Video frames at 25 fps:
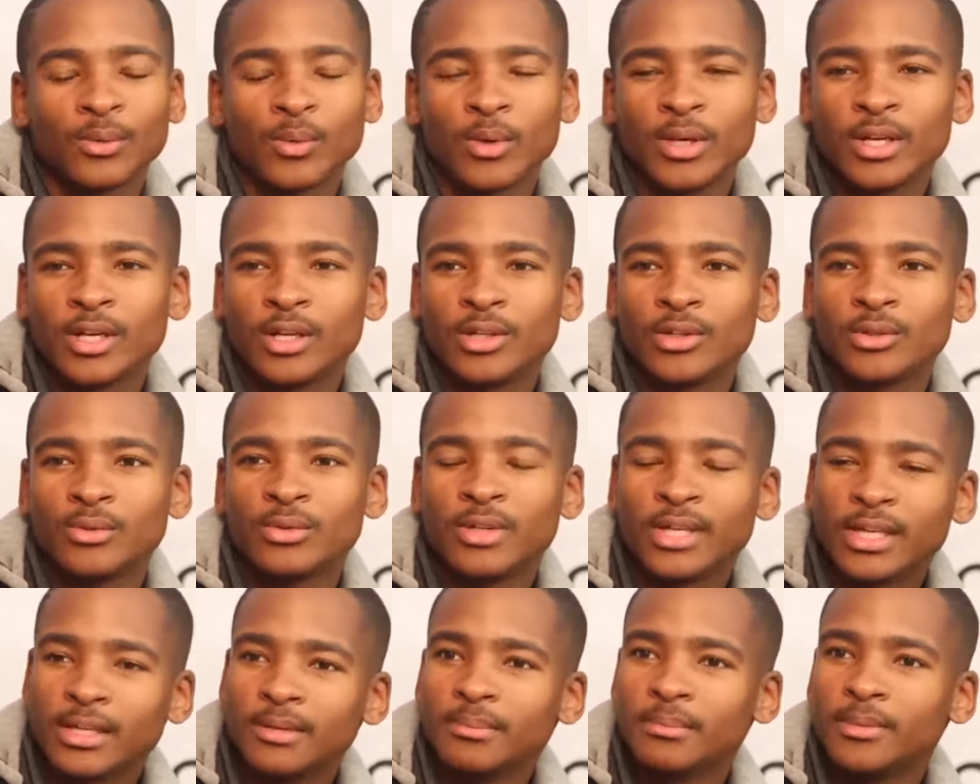When are you
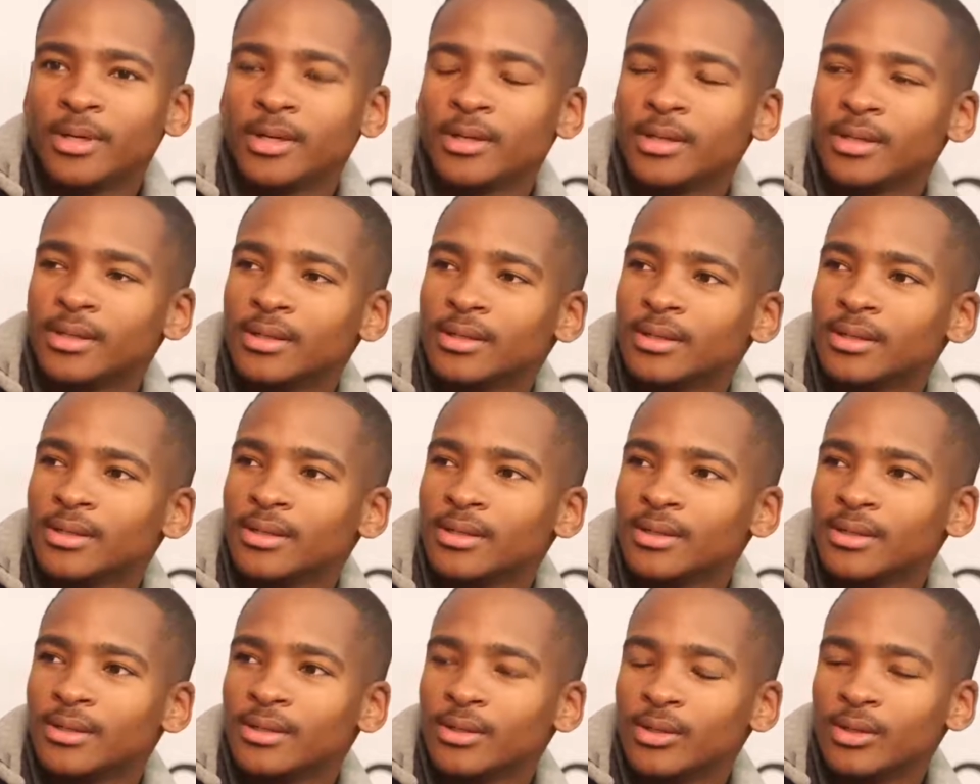getting married?
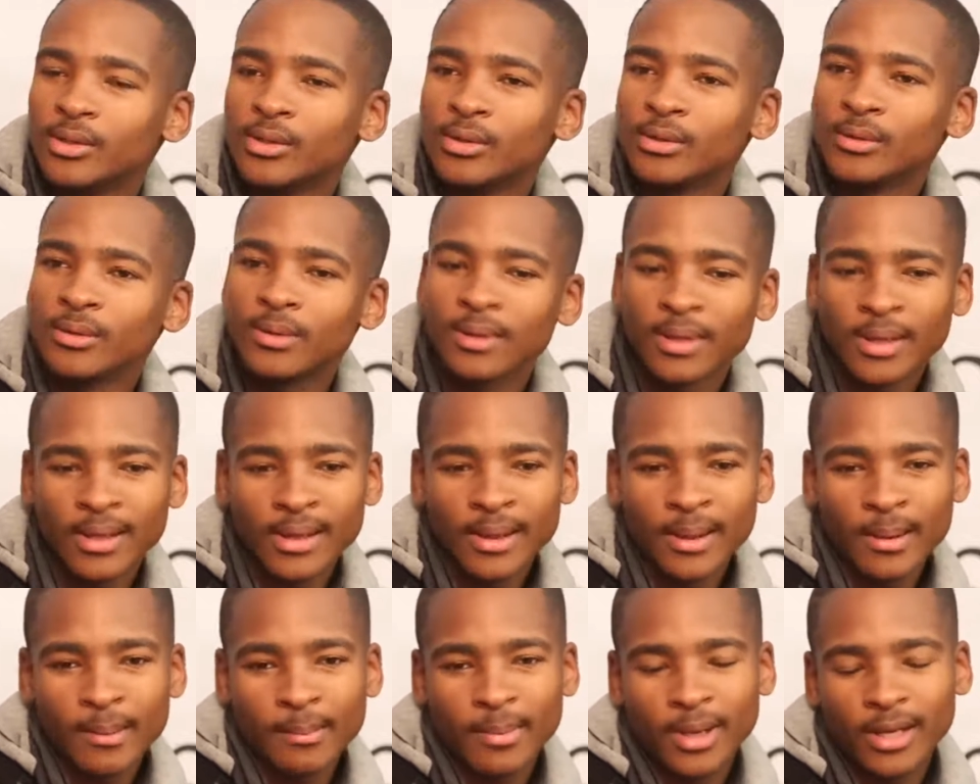You know.
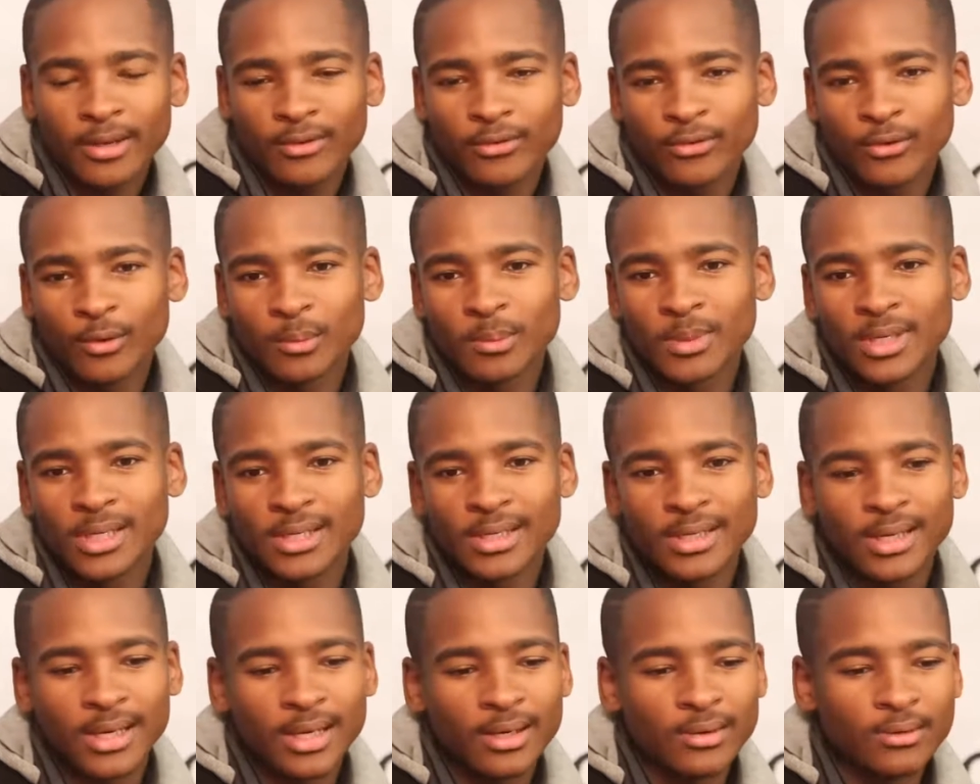But for
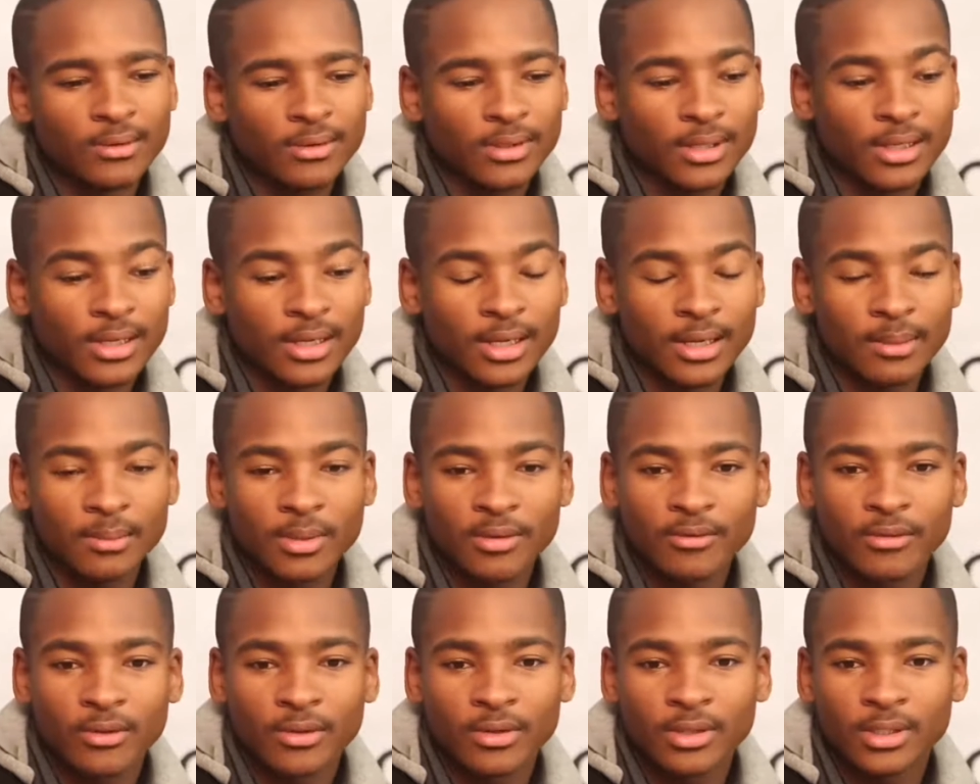me, I don't think I'm
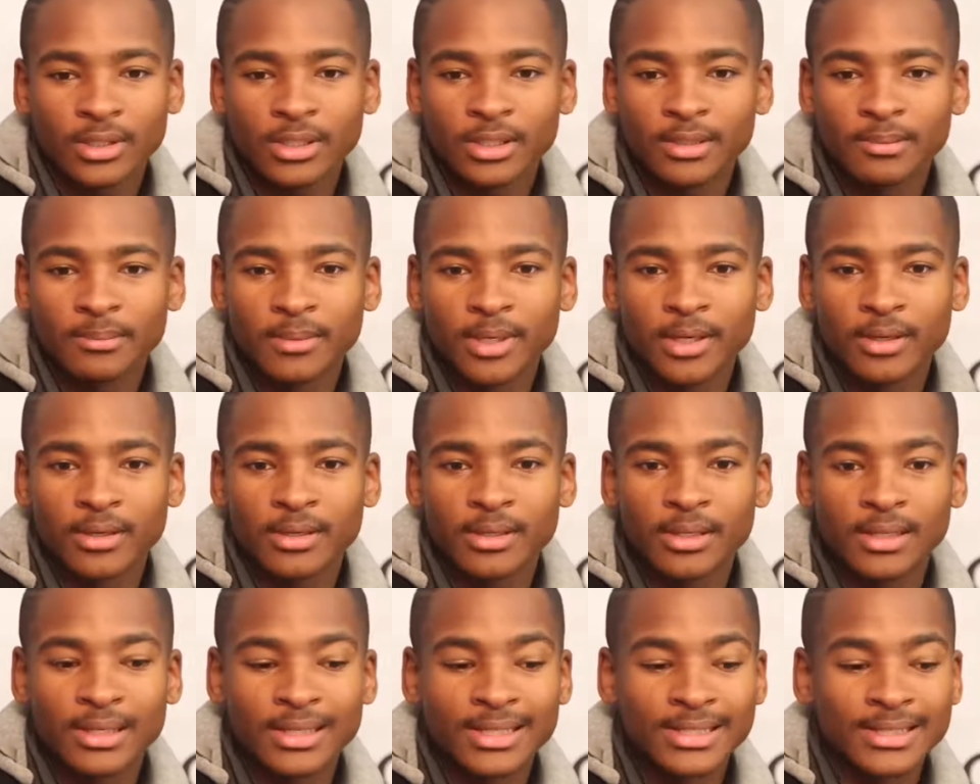ever going to get
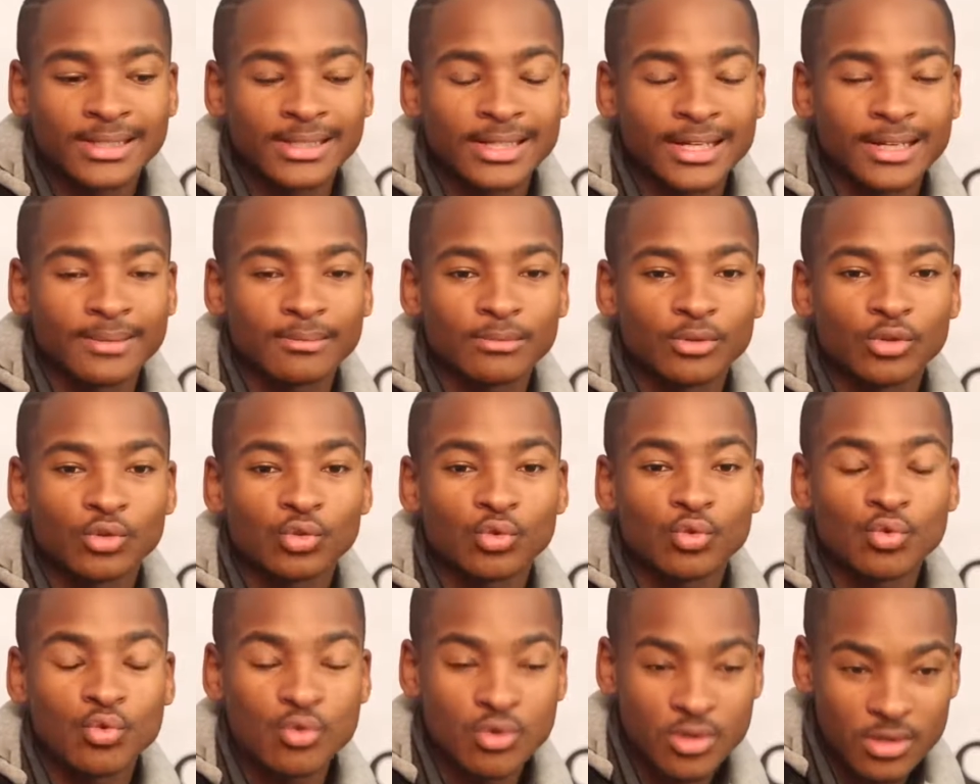married anytime
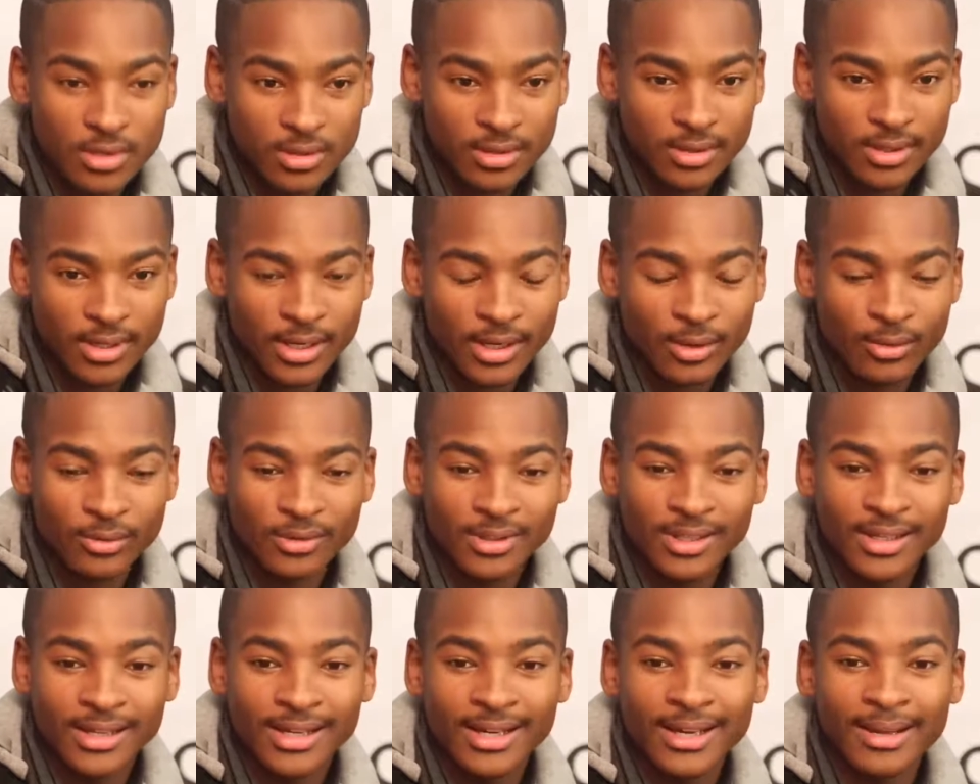soon. I
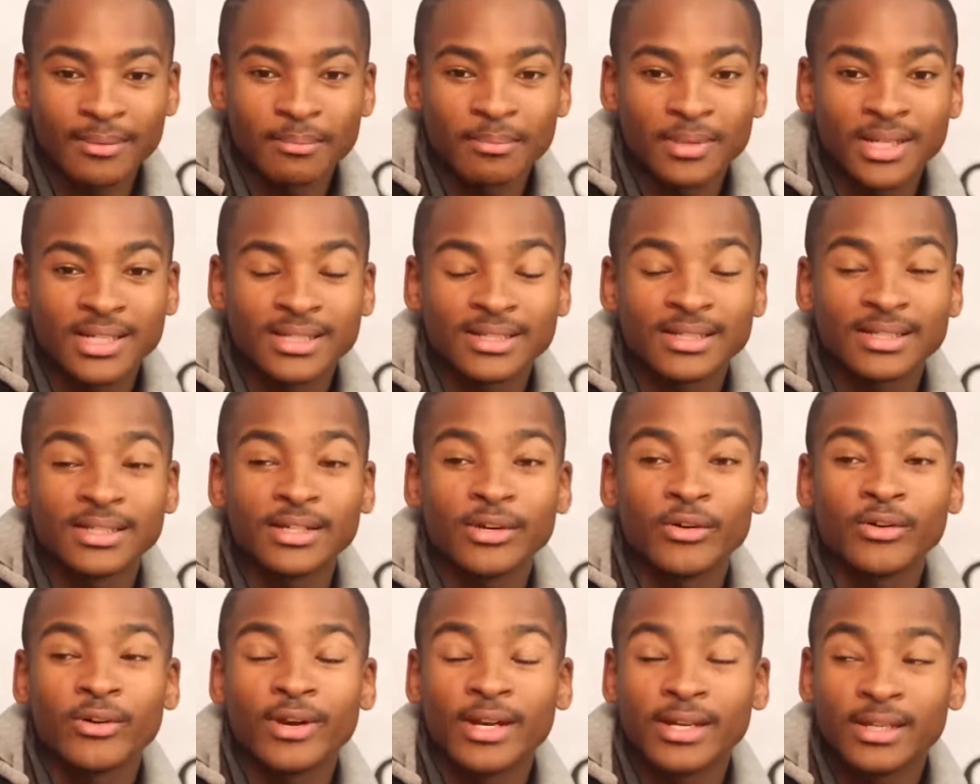don't think I'm
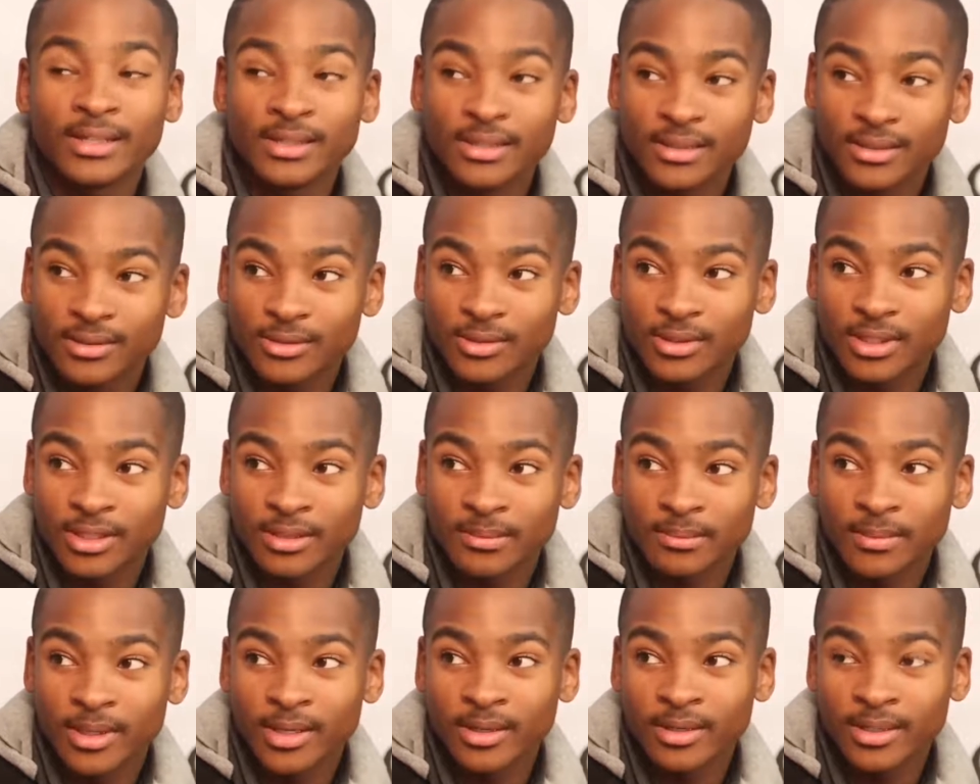mentally ready to
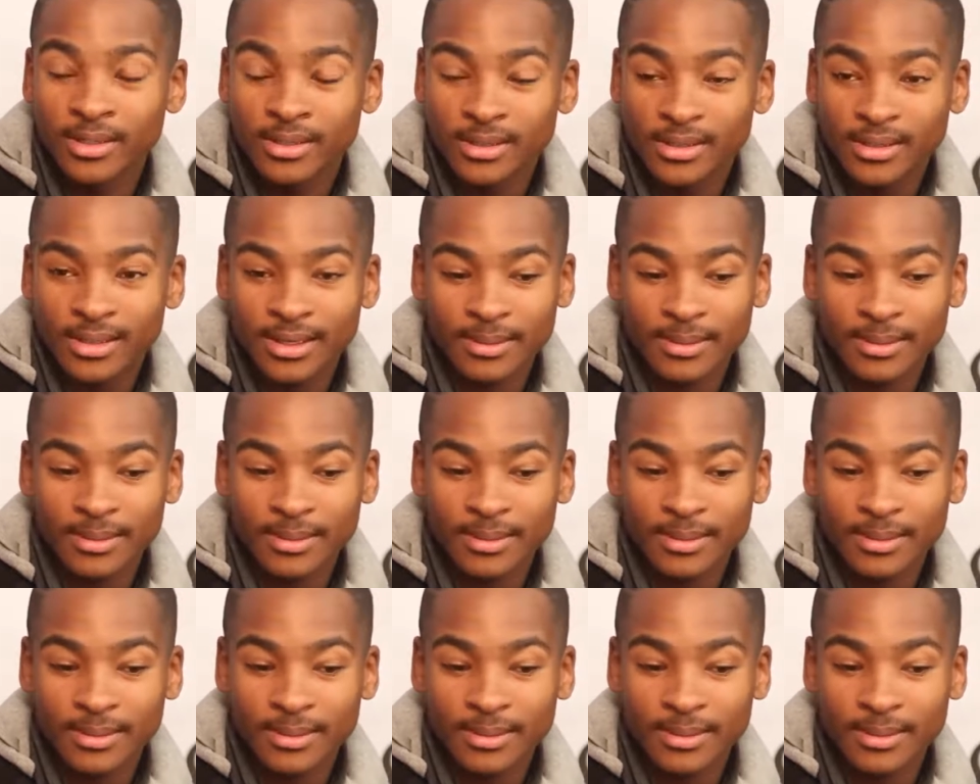get married.